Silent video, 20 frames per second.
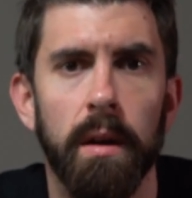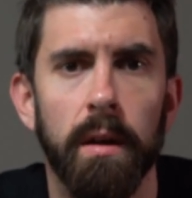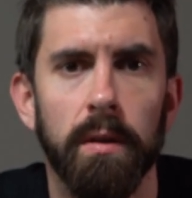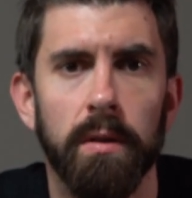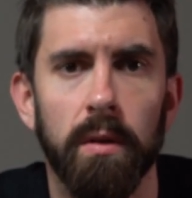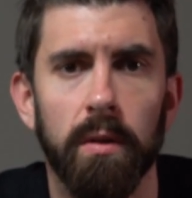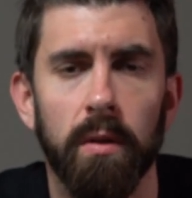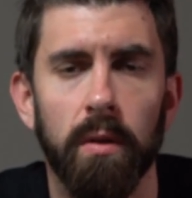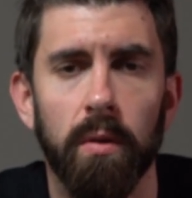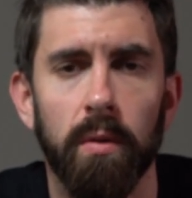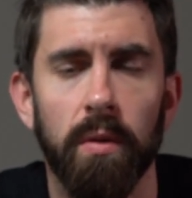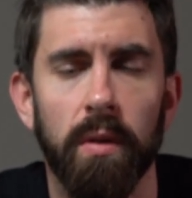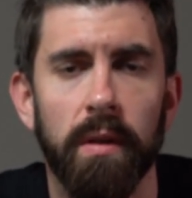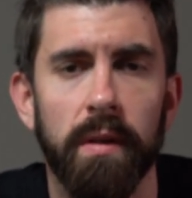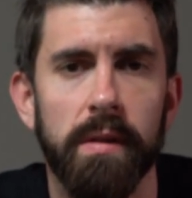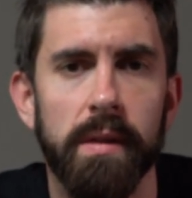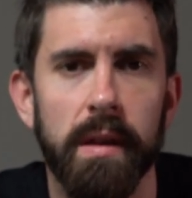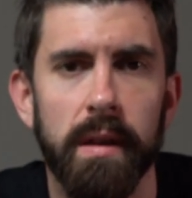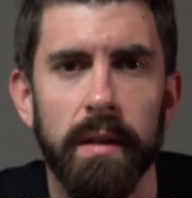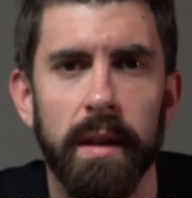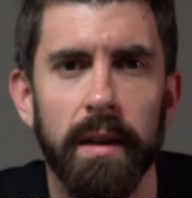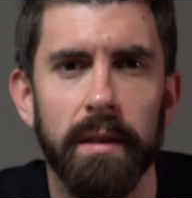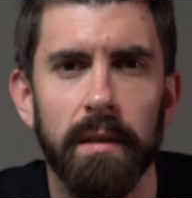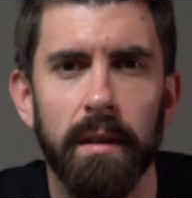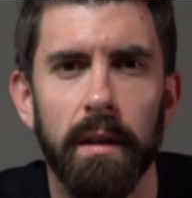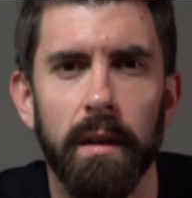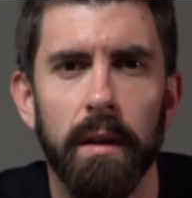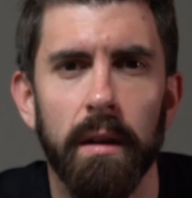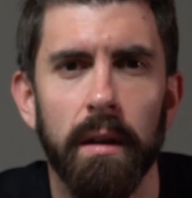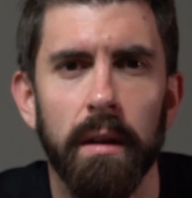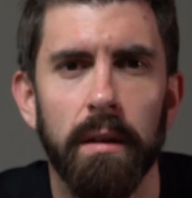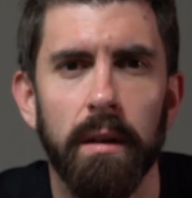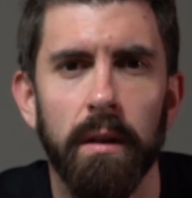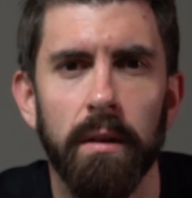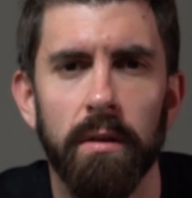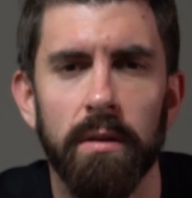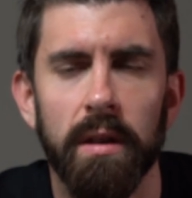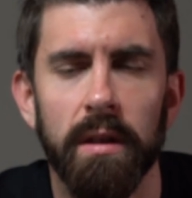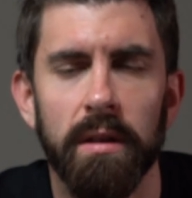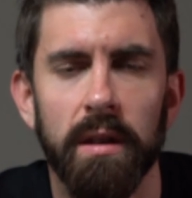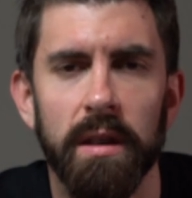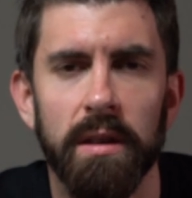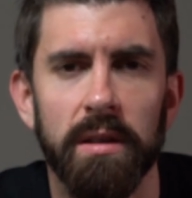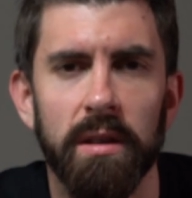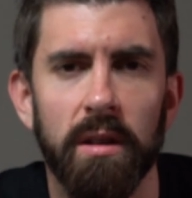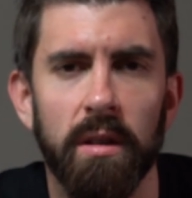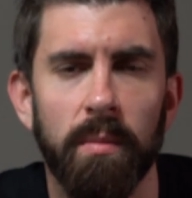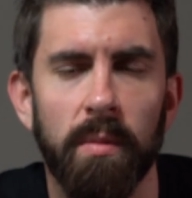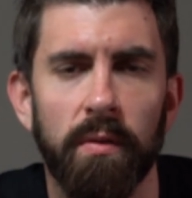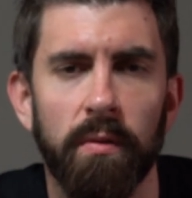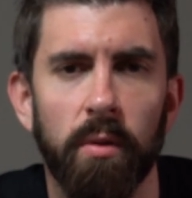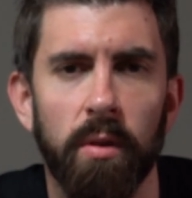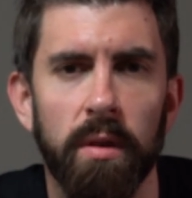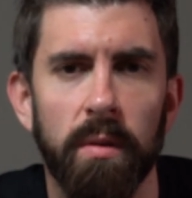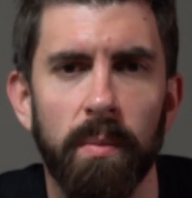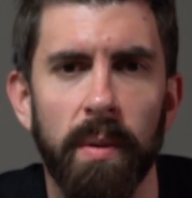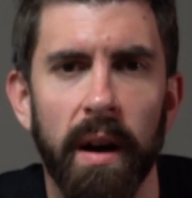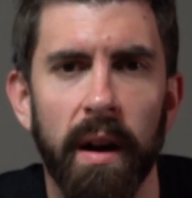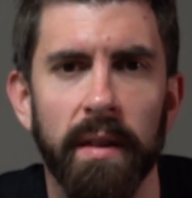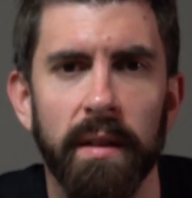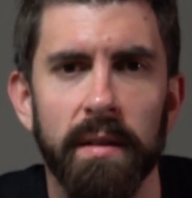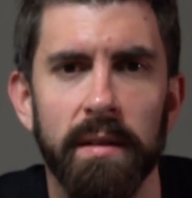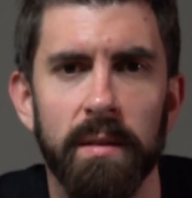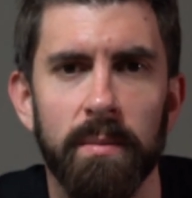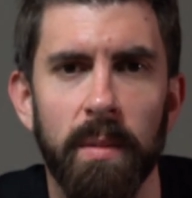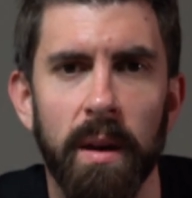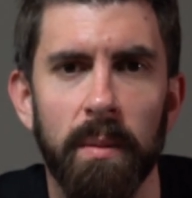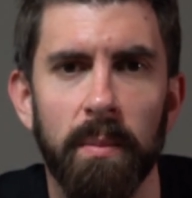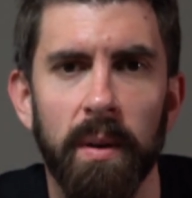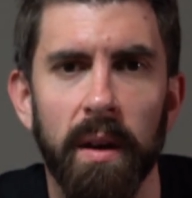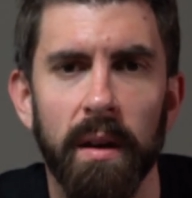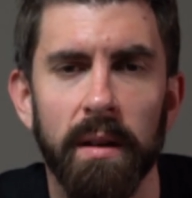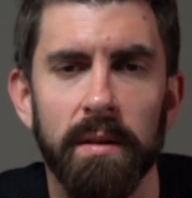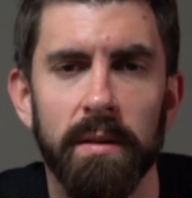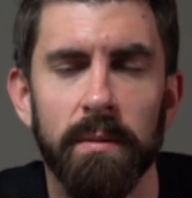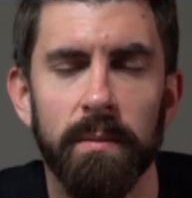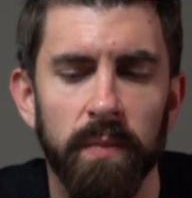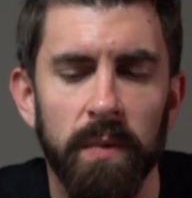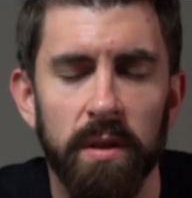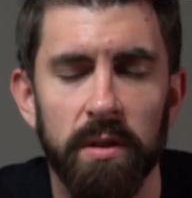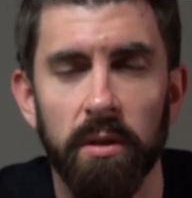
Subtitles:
So that's another thing to consider before you buy the Zim Apex.